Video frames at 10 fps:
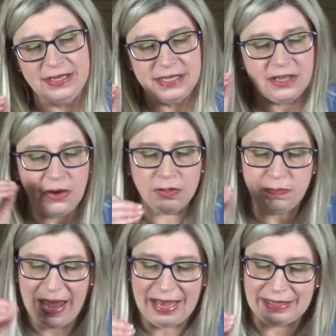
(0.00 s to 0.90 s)
it goes
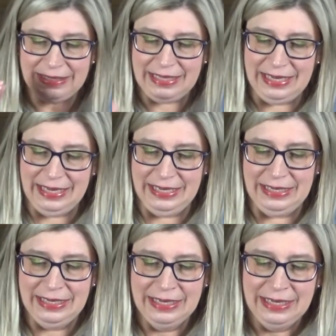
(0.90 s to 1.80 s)
back
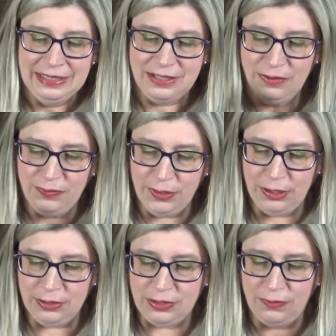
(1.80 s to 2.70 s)
again to
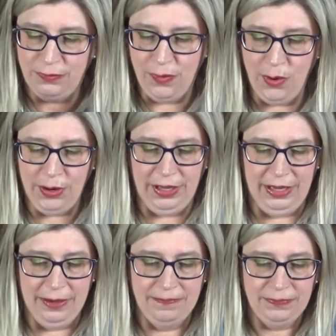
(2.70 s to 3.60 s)
verse
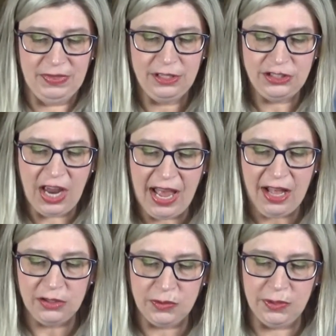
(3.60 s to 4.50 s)
40. The
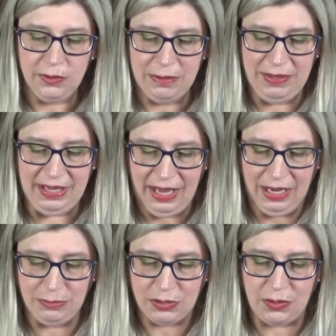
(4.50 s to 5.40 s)
child grew and
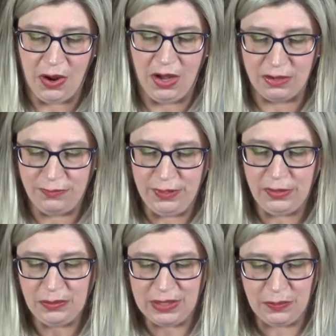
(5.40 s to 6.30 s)
became strong,
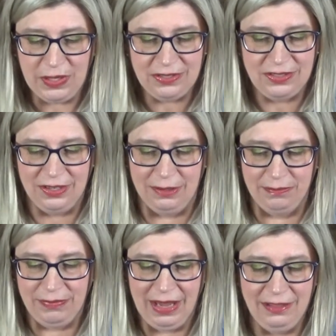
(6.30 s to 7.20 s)
filled with
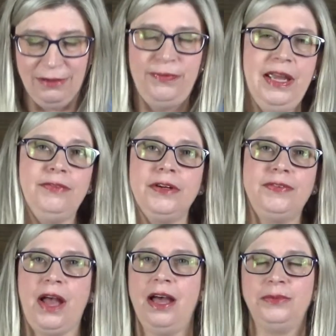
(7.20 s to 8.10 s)
wisdom, and the favor
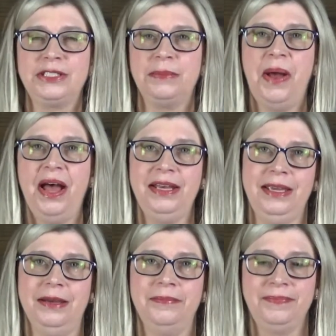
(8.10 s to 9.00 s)
of God was upon
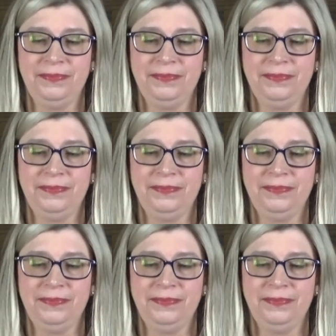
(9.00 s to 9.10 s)
him.